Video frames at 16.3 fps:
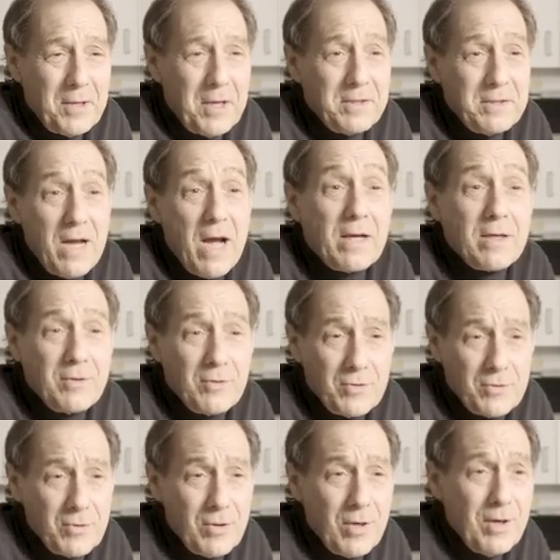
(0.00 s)
A
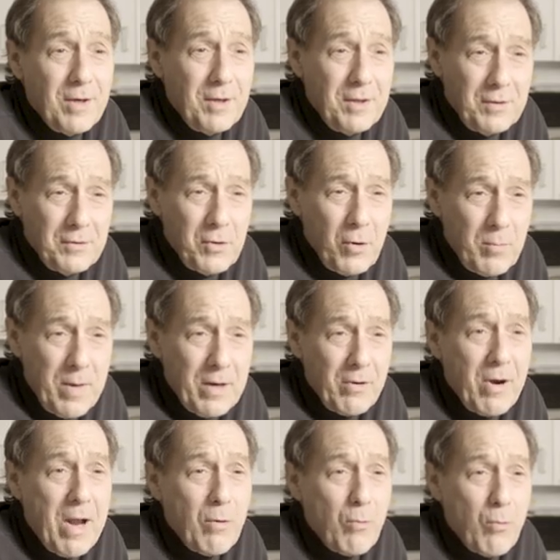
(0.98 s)
doctor, no
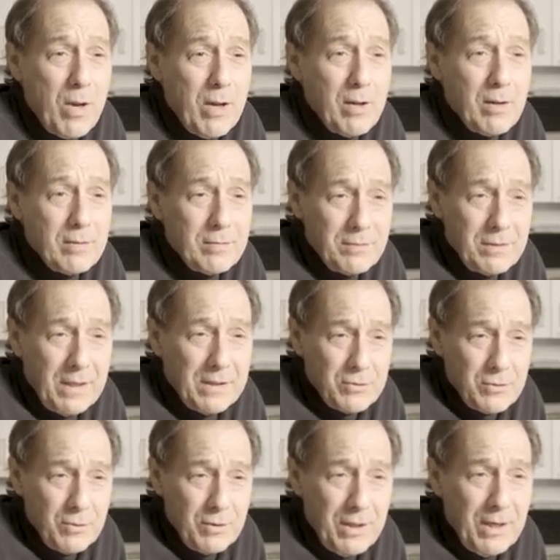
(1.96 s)
matter how well
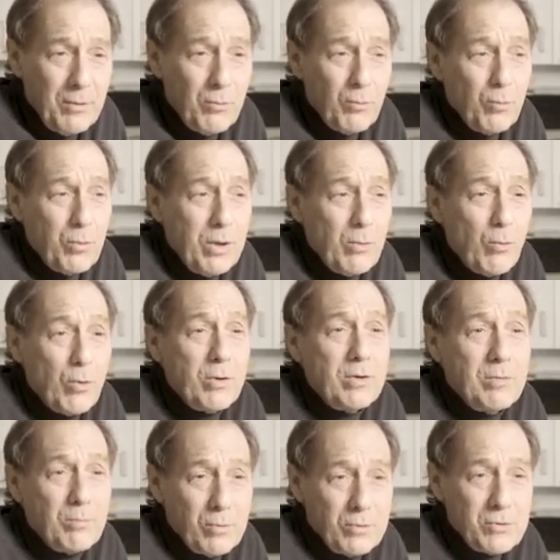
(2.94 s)
they
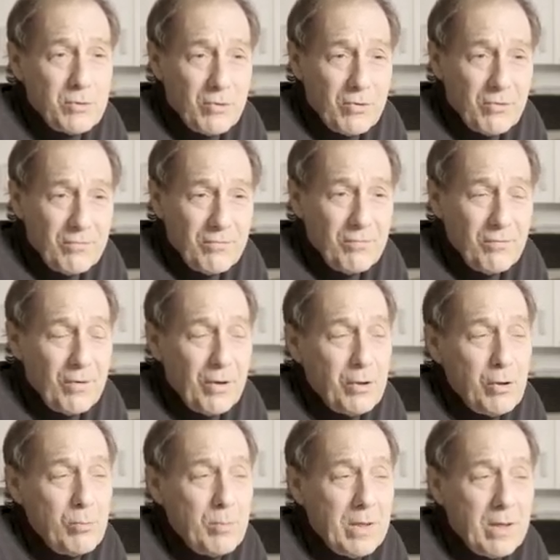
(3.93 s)
work to preserve a
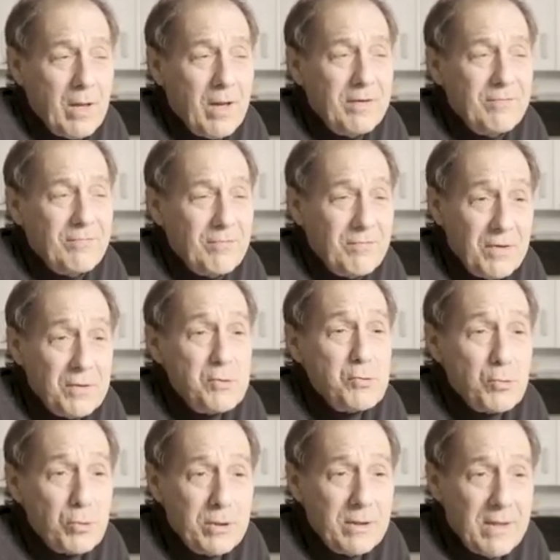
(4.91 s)
human life,
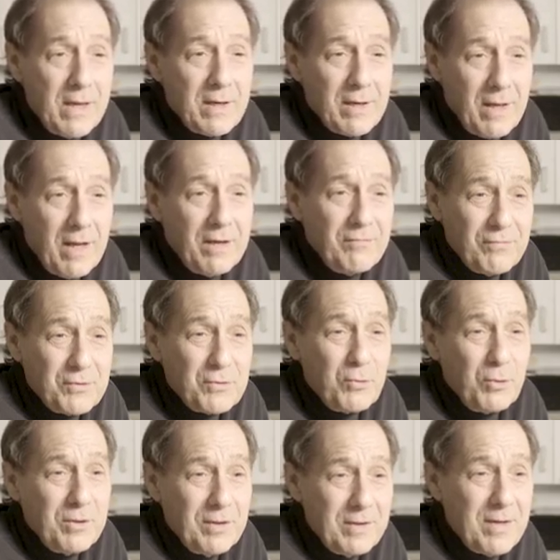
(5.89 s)
eventually that life is
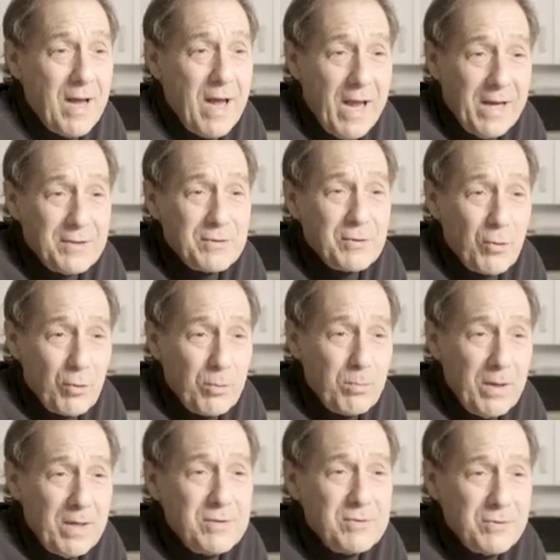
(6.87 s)
going to die. So the
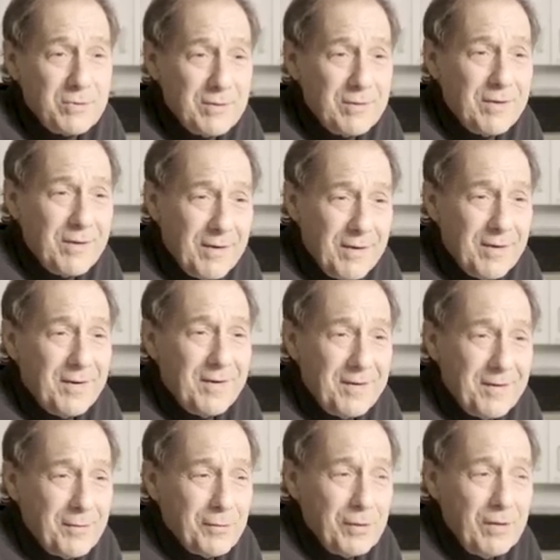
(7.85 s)
patient
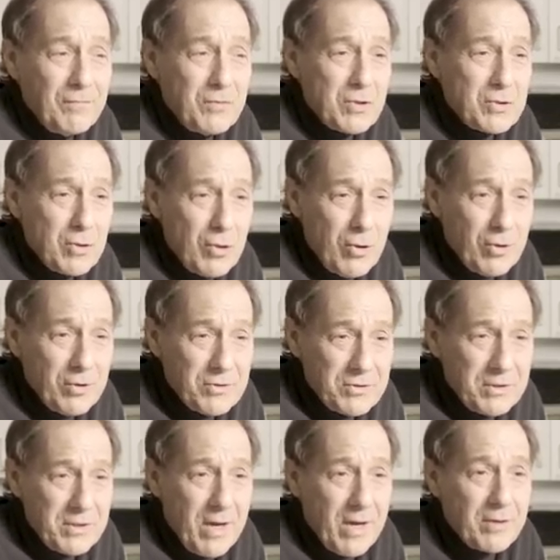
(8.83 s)
lives as long
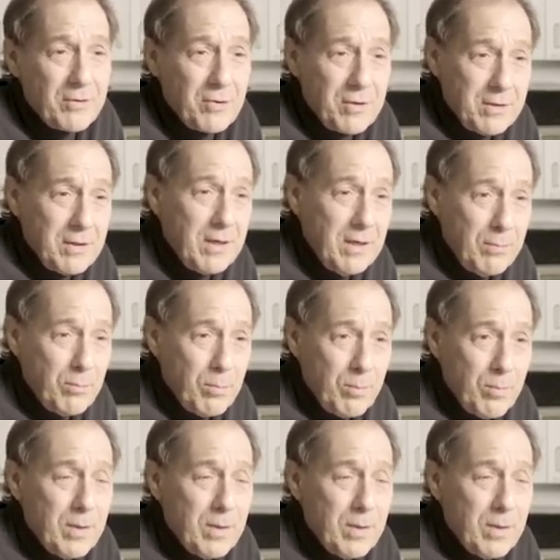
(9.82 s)
as the doctor can keep